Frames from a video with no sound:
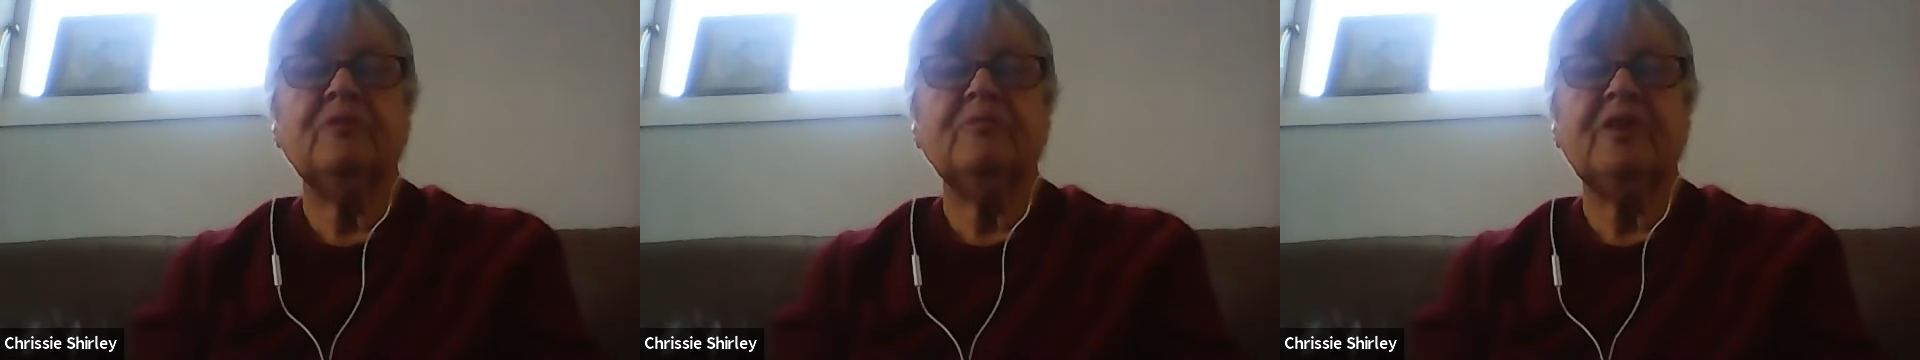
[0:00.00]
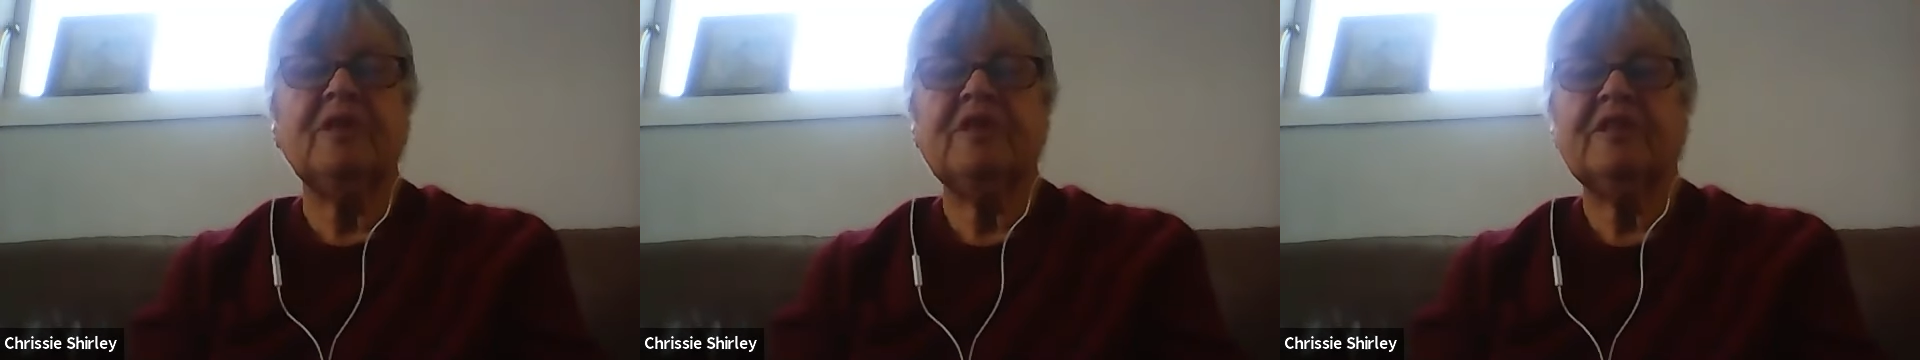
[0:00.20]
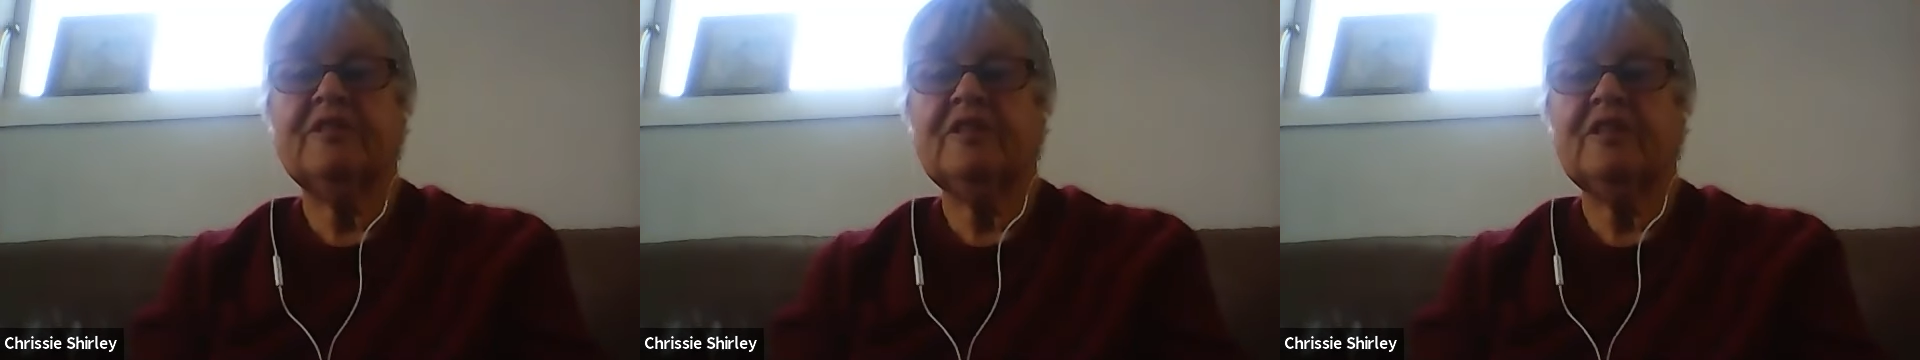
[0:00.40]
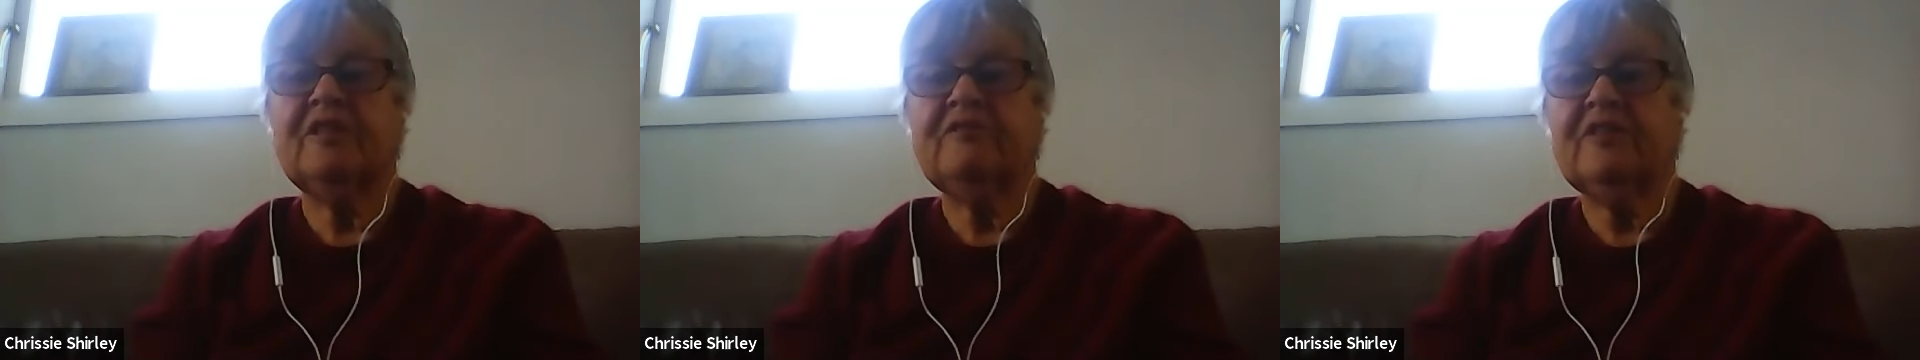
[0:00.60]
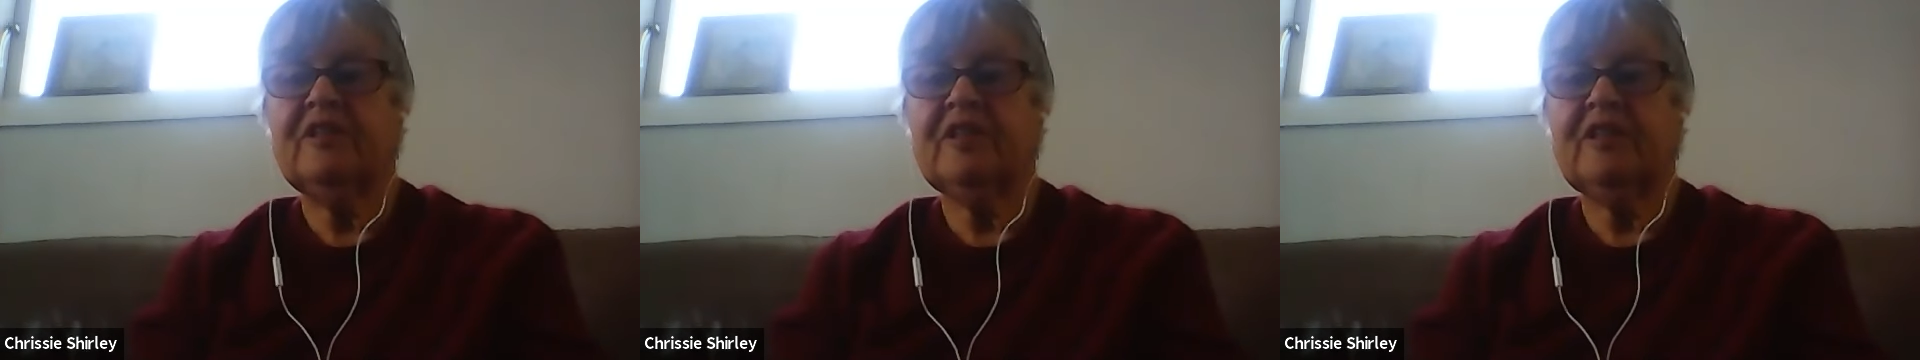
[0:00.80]
we make
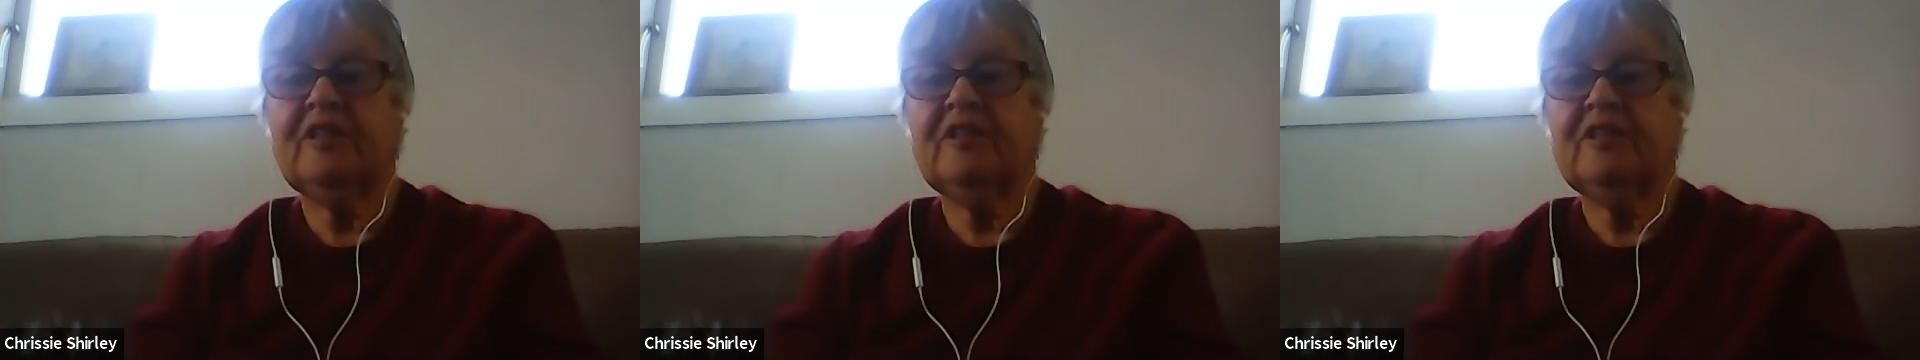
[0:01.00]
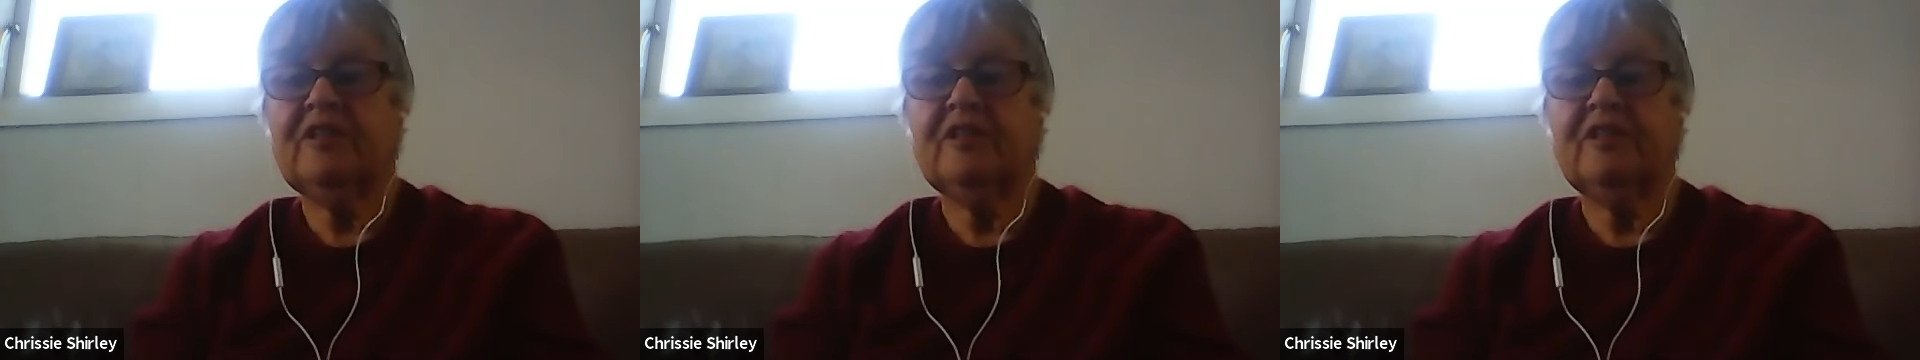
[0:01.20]
significant,